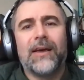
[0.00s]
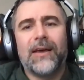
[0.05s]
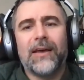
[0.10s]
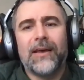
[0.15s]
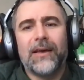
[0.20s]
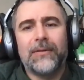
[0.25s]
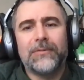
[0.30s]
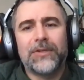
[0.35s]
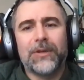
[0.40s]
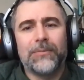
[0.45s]

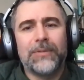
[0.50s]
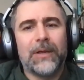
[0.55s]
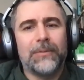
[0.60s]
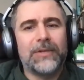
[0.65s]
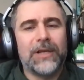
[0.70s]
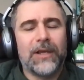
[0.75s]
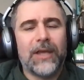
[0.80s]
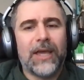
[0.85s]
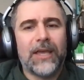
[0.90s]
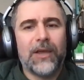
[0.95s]
Um,
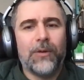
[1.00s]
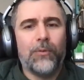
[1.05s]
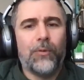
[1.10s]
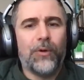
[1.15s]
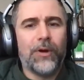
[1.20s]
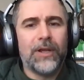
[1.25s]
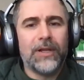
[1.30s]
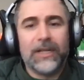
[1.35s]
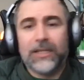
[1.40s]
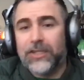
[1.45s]
sometimes I, I get
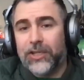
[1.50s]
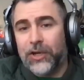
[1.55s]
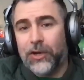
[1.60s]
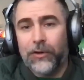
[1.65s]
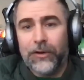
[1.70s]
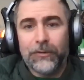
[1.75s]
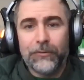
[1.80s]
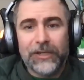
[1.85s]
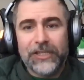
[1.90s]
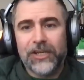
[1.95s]
worried, like
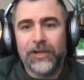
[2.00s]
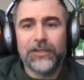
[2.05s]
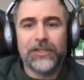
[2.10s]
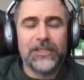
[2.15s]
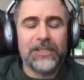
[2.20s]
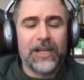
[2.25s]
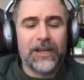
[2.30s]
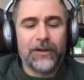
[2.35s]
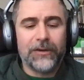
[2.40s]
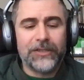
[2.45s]
security
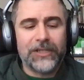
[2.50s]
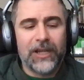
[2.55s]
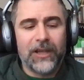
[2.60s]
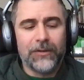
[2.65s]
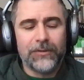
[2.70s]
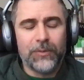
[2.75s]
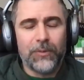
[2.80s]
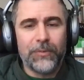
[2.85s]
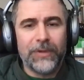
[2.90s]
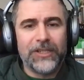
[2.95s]
researchers like
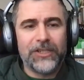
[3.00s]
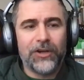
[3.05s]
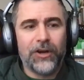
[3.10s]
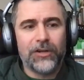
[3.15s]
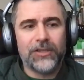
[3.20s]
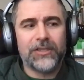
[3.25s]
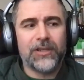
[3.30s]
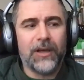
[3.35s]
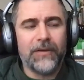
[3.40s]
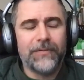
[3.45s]
ourselves, when we
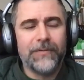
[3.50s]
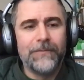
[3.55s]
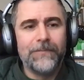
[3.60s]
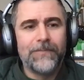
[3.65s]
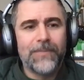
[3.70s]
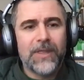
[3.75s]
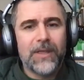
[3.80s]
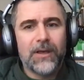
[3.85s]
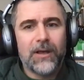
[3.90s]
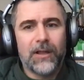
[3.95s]
share stuff,
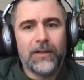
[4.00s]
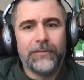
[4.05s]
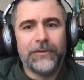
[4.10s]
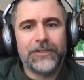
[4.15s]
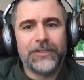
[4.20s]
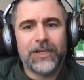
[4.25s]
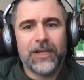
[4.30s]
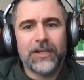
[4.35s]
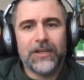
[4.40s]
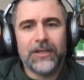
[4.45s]
all of
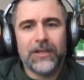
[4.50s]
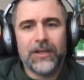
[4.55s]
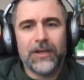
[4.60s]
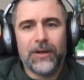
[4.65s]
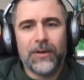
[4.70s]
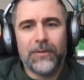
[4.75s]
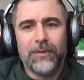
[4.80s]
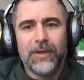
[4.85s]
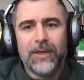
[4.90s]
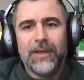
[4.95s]
a sudden, you
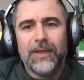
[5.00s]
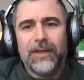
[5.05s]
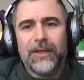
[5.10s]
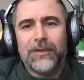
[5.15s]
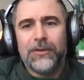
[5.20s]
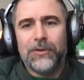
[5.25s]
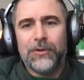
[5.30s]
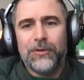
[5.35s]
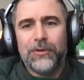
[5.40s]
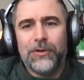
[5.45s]
know,
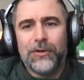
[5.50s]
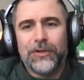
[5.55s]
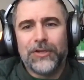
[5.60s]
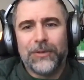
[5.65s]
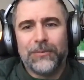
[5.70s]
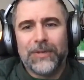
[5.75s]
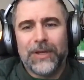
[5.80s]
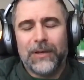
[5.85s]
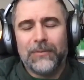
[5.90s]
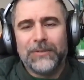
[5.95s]
you, you
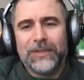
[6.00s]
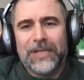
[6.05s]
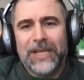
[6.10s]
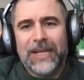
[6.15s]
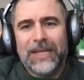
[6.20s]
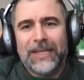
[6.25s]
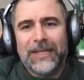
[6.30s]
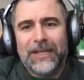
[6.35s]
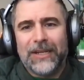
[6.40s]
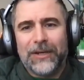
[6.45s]
sometimes
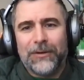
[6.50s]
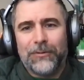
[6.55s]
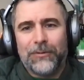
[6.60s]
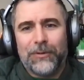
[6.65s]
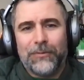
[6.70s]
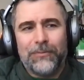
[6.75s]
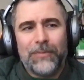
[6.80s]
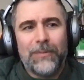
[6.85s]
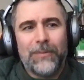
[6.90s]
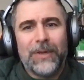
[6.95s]
get, you know,
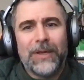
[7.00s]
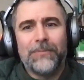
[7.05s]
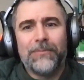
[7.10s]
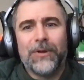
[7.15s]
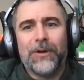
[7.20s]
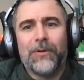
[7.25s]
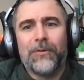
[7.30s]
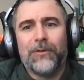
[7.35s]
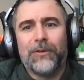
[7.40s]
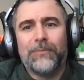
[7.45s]
maybe,
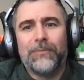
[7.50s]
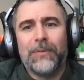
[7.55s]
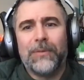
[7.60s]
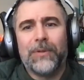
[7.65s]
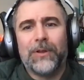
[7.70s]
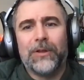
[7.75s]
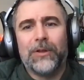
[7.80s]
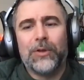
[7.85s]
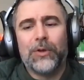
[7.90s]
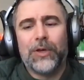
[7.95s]
you know,
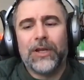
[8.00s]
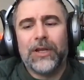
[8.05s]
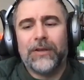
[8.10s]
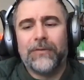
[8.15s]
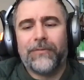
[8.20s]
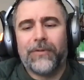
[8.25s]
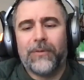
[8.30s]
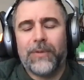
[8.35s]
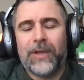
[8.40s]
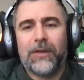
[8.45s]
people look at
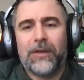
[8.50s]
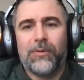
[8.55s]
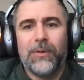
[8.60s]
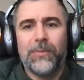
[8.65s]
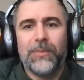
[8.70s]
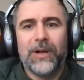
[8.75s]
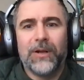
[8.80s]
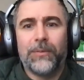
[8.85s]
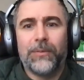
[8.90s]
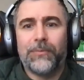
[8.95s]
it from a
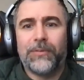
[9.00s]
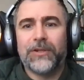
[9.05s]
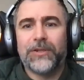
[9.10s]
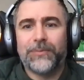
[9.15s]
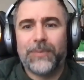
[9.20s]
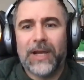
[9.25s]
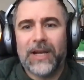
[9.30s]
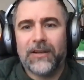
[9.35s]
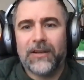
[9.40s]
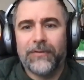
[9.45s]
criminal
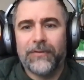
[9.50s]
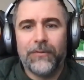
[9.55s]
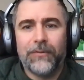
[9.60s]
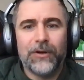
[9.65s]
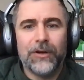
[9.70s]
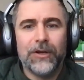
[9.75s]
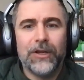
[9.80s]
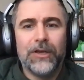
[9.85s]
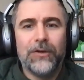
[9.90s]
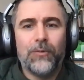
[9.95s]
perspective. You
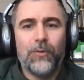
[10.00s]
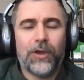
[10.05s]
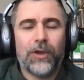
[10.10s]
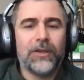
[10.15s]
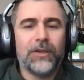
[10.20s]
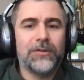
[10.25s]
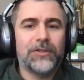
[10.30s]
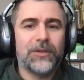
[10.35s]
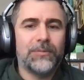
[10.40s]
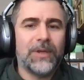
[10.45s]
were
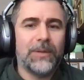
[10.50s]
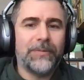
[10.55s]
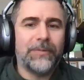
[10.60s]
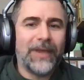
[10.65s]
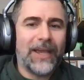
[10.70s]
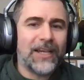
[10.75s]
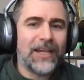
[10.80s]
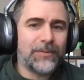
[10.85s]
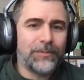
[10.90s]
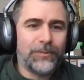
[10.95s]
working on some type
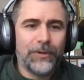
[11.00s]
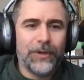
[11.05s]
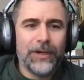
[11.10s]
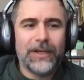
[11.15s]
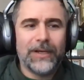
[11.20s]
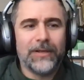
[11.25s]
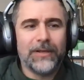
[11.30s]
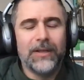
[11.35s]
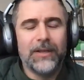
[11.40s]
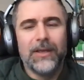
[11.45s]
of
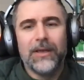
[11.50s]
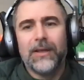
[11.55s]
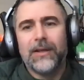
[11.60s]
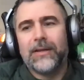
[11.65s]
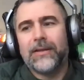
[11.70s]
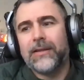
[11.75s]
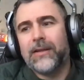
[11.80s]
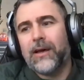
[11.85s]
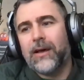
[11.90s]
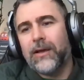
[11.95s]
exploit, and
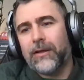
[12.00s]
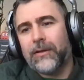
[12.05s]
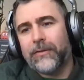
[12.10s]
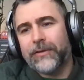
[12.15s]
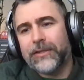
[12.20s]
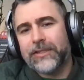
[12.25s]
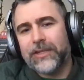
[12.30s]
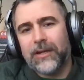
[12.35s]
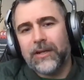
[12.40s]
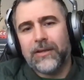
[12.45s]
now all
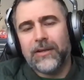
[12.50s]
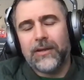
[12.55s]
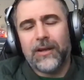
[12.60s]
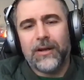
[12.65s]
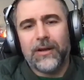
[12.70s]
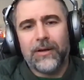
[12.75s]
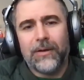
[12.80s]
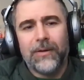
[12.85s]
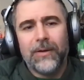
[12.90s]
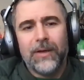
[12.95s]
of a sudden,
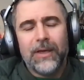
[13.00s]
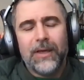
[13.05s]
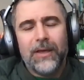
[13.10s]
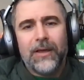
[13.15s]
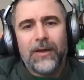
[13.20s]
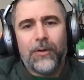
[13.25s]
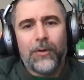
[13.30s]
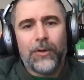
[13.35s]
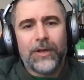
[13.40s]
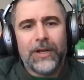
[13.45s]
you know,
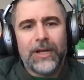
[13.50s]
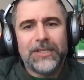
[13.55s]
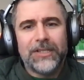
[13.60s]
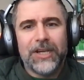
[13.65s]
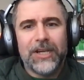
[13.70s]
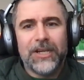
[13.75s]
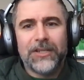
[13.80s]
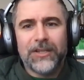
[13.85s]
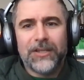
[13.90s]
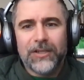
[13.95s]

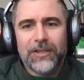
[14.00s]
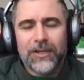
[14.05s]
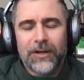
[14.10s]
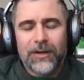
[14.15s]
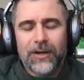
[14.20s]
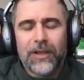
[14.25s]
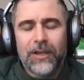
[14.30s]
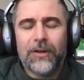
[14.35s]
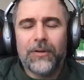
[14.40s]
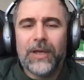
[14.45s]
organizations
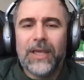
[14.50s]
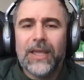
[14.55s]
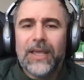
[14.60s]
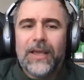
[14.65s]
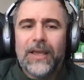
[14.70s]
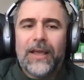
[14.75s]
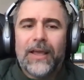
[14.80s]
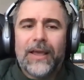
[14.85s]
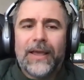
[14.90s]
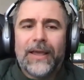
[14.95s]
or, you know,
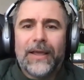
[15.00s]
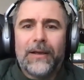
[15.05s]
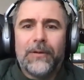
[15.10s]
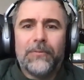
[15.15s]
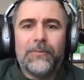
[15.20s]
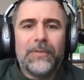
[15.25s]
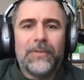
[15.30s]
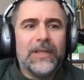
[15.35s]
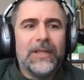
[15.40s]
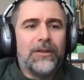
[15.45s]

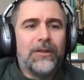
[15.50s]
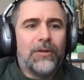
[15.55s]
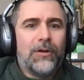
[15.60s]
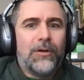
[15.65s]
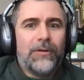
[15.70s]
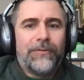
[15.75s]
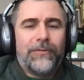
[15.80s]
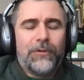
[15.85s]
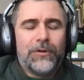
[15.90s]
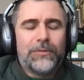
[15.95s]
um,
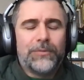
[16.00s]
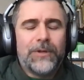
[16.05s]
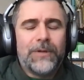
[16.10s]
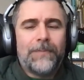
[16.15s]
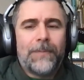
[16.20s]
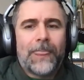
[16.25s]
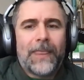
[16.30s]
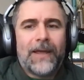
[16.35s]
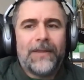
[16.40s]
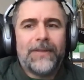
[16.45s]
law
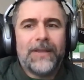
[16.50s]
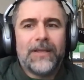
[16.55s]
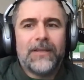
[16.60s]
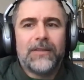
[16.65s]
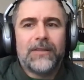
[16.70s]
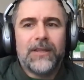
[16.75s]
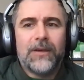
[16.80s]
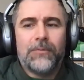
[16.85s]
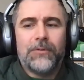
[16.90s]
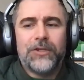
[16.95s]
enforcement. I
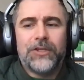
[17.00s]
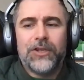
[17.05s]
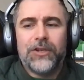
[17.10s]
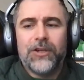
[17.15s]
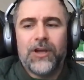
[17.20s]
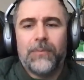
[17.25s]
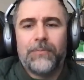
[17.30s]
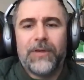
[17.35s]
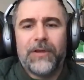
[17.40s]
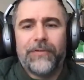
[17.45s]
think that we
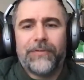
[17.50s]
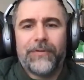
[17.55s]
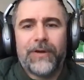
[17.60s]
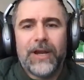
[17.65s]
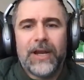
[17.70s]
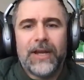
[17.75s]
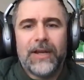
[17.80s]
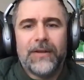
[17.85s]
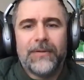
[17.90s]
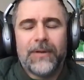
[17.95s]
should not be
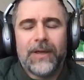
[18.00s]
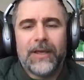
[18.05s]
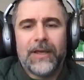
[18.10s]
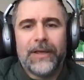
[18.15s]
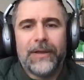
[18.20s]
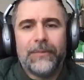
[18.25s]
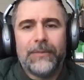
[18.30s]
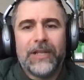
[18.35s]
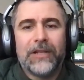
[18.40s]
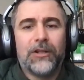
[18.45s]
afraid,
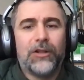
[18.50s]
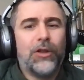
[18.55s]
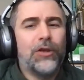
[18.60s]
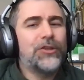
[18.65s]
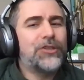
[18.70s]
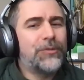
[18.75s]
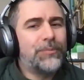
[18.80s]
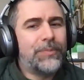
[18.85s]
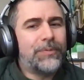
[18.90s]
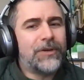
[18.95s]
um, and the
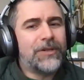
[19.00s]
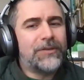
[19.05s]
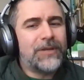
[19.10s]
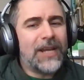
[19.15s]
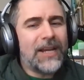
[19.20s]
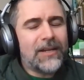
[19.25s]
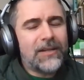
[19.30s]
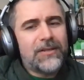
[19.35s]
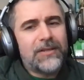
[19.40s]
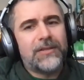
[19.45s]
law should
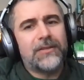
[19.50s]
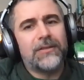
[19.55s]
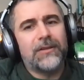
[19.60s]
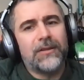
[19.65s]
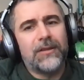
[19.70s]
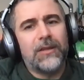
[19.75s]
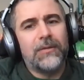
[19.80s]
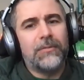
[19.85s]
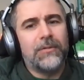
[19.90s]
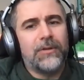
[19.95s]
protect
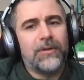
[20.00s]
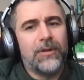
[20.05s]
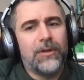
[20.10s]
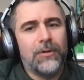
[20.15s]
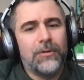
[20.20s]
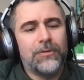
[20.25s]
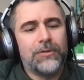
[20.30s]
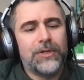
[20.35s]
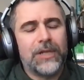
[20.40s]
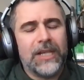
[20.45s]
the,
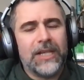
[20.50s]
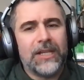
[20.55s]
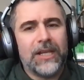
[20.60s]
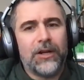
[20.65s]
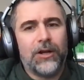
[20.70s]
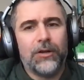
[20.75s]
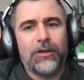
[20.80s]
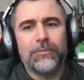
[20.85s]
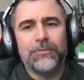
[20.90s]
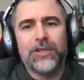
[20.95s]
those. It,
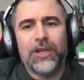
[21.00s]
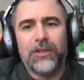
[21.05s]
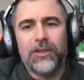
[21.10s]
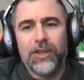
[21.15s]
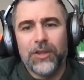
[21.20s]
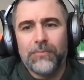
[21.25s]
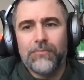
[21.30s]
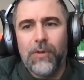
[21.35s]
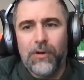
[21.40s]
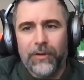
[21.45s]
it all comes down
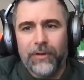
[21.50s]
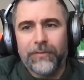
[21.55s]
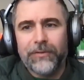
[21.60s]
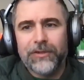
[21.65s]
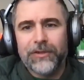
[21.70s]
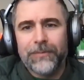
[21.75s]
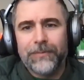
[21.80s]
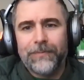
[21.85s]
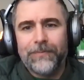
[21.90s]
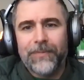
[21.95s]
to the
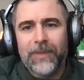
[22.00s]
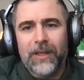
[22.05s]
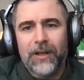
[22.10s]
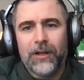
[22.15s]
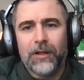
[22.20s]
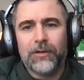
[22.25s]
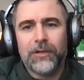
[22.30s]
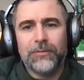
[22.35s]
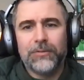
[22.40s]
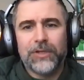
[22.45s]
motives.
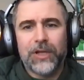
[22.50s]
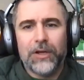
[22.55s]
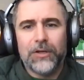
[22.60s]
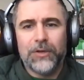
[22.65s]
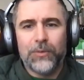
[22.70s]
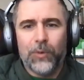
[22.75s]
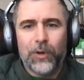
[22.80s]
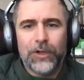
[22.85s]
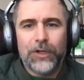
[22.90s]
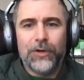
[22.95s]
It all comes
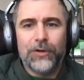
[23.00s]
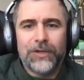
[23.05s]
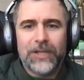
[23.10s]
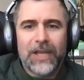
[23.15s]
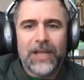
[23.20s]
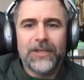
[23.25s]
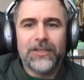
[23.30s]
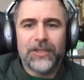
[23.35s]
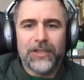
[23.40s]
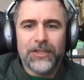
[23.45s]
down to what your
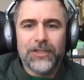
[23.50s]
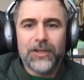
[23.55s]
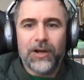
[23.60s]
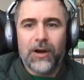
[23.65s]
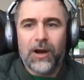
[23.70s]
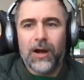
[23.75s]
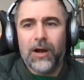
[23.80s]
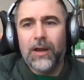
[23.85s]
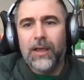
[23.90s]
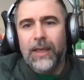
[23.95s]
intentions
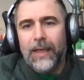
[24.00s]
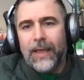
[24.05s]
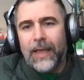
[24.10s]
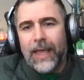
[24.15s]
are.